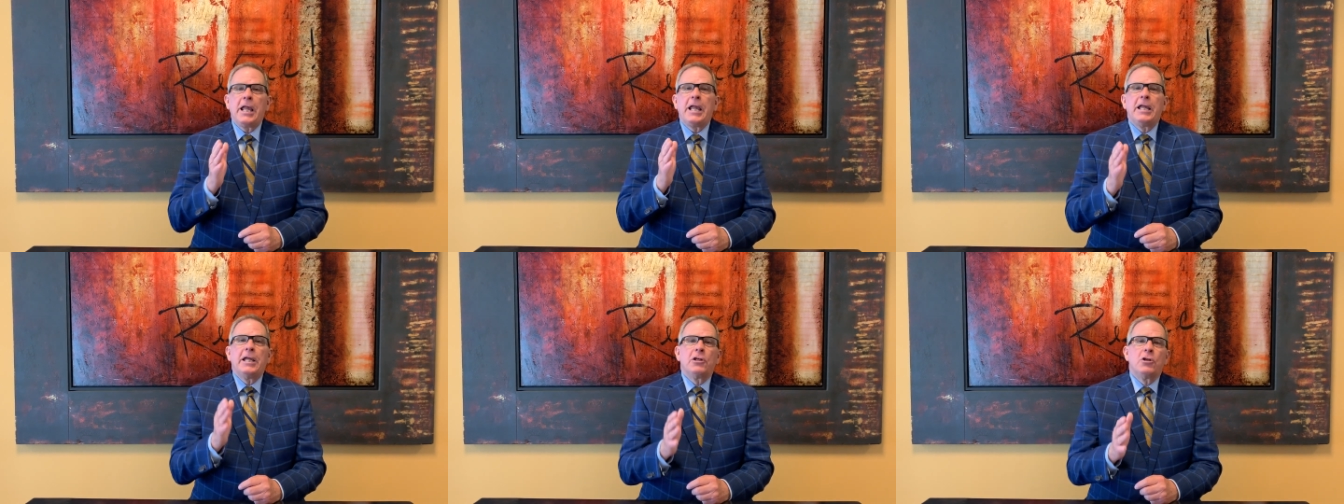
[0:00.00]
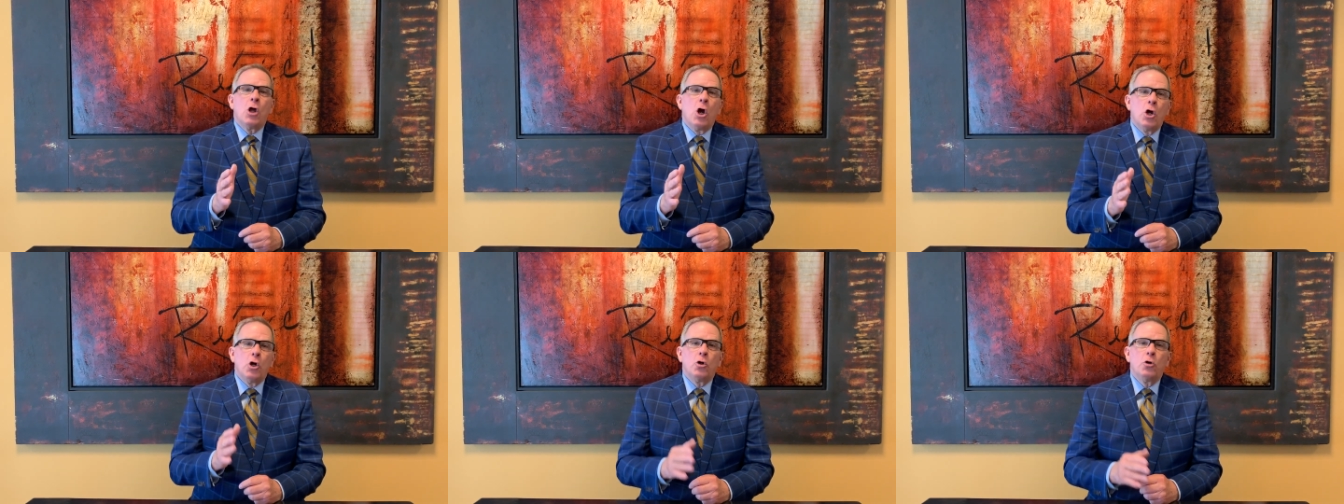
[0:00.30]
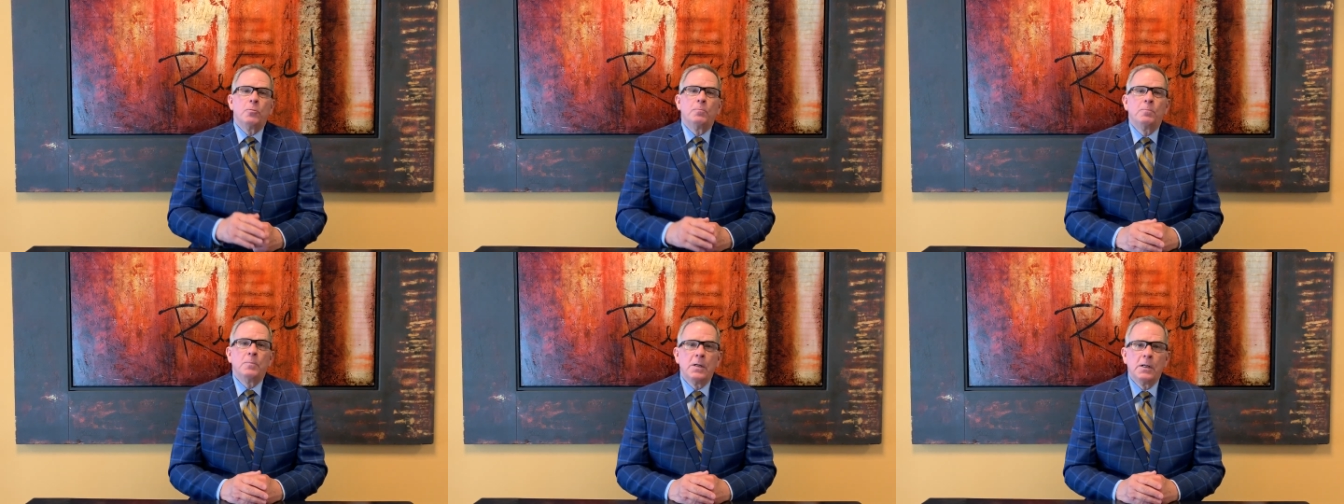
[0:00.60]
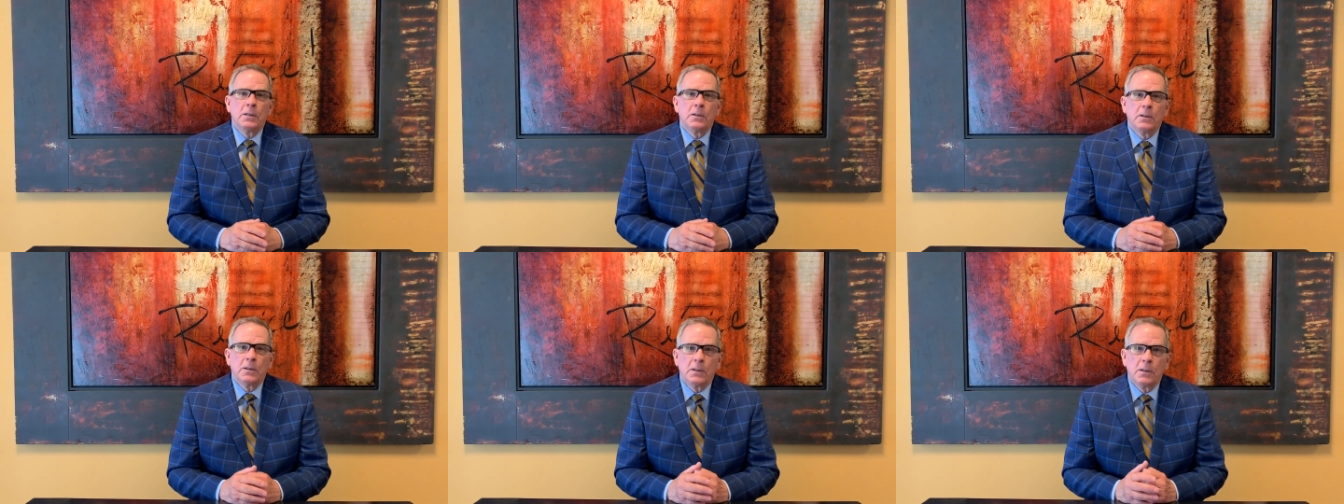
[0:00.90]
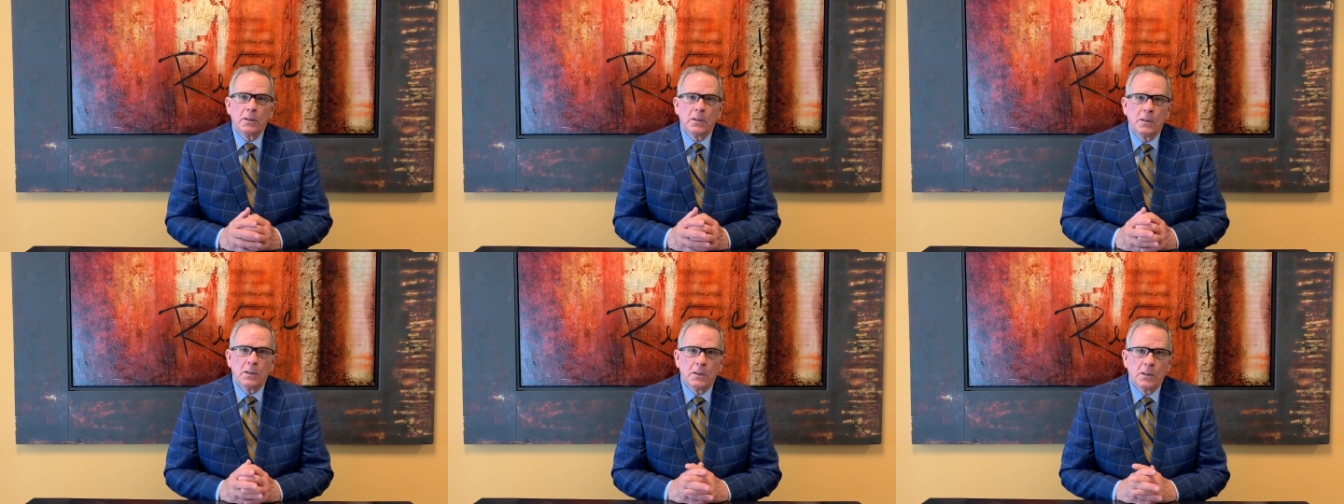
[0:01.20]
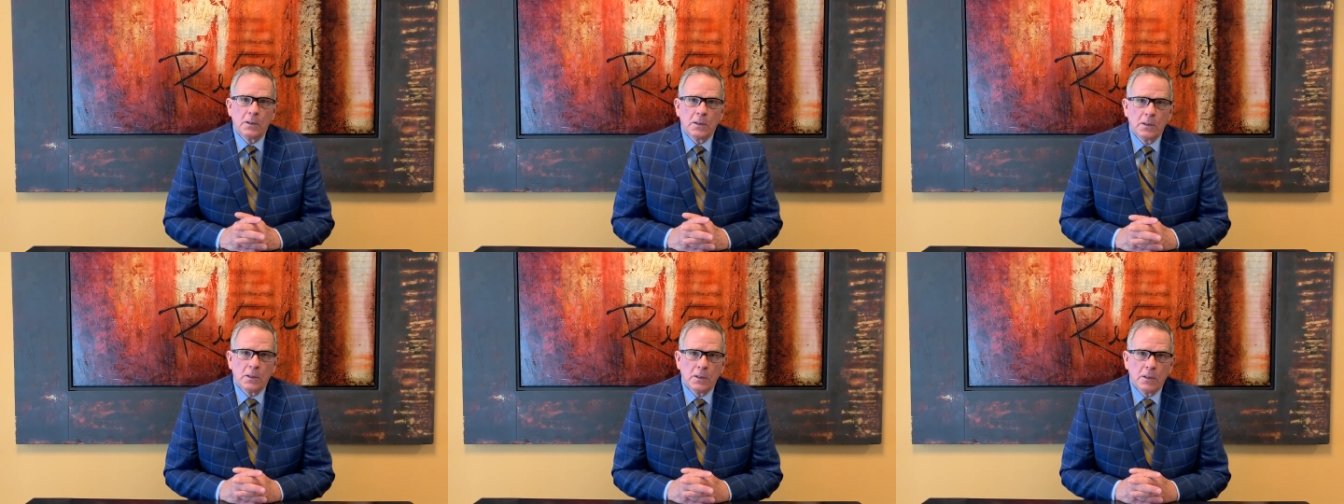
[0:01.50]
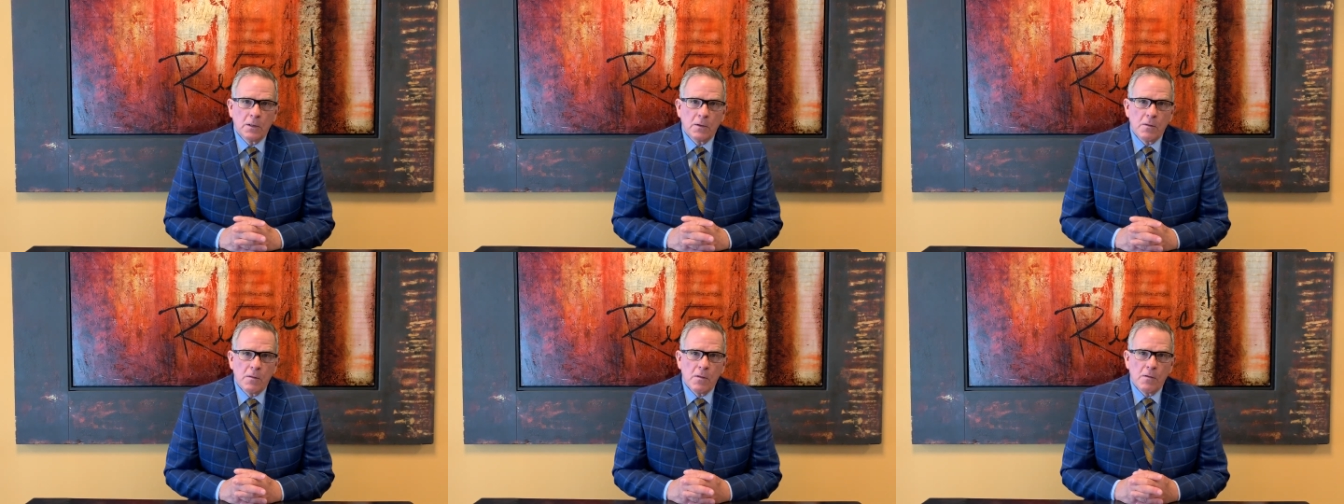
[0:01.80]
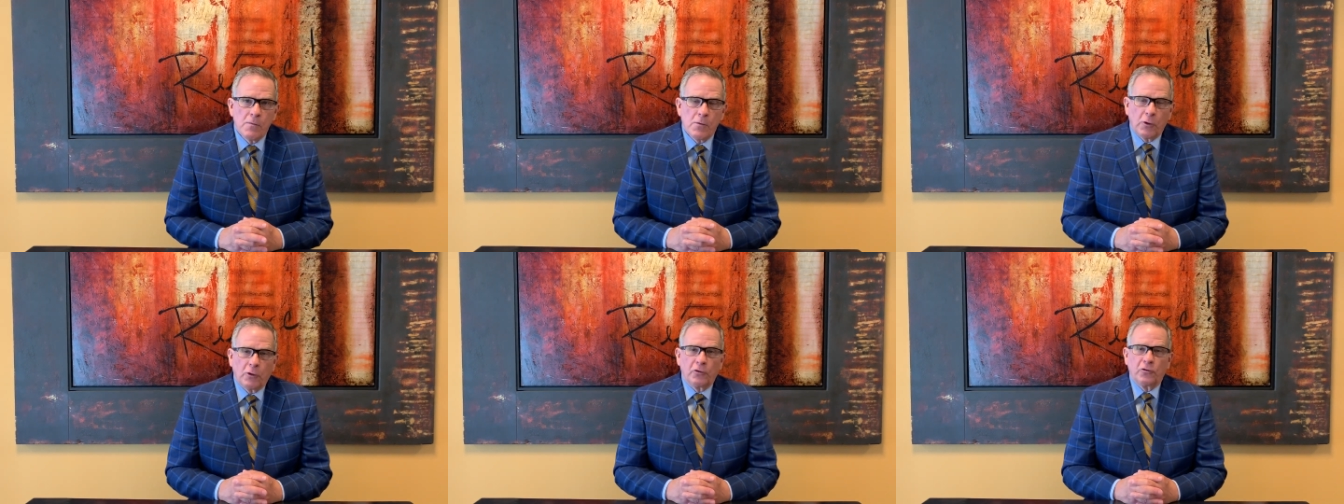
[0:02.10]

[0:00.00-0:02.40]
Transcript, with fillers: in whom there